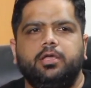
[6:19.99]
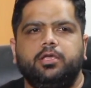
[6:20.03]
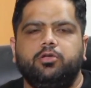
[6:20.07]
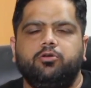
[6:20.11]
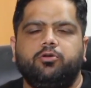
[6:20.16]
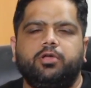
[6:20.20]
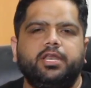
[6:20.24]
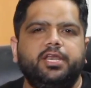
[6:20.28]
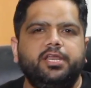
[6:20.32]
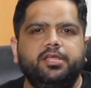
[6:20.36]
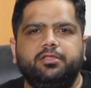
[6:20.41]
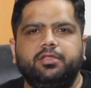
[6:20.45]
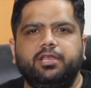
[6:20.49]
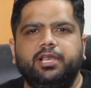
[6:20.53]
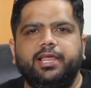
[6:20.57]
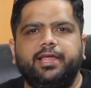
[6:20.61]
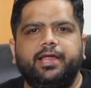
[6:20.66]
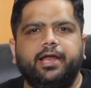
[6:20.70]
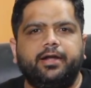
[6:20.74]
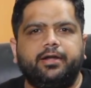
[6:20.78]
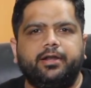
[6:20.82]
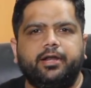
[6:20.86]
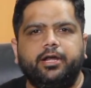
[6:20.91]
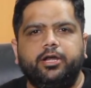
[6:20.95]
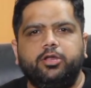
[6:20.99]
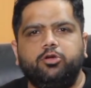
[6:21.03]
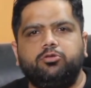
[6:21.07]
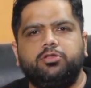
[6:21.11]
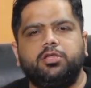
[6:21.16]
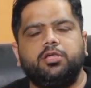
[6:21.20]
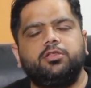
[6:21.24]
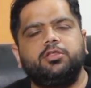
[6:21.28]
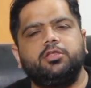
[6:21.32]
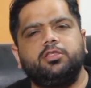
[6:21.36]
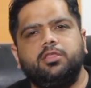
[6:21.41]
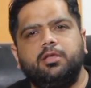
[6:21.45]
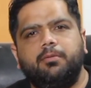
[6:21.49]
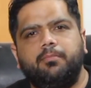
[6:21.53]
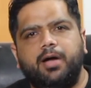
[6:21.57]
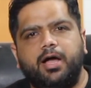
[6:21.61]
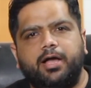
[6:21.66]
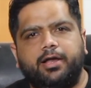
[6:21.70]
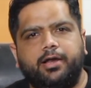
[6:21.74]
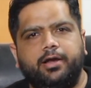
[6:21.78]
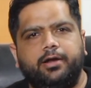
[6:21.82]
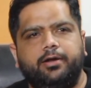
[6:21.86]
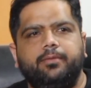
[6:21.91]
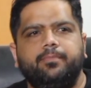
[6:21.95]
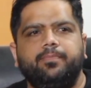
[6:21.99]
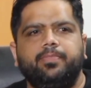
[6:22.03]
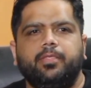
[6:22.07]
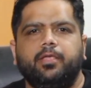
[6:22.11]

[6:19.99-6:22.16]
You can easily get reducers in the market.